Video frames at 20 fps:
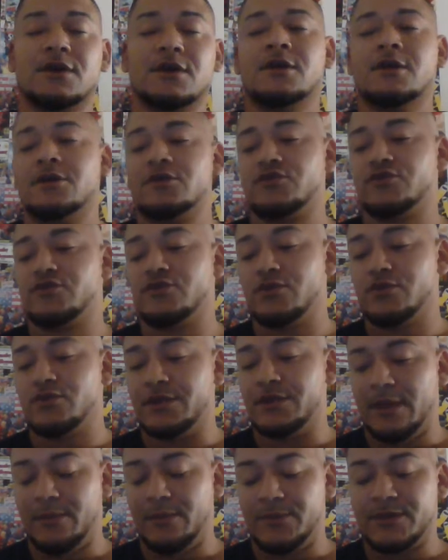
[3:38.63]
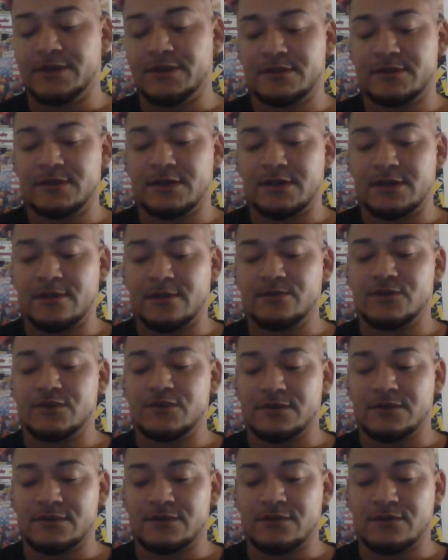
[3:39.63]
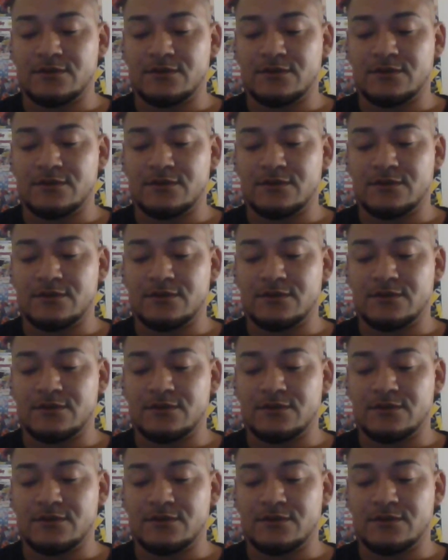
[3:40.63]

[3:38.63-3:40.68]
So with that being said, I'm just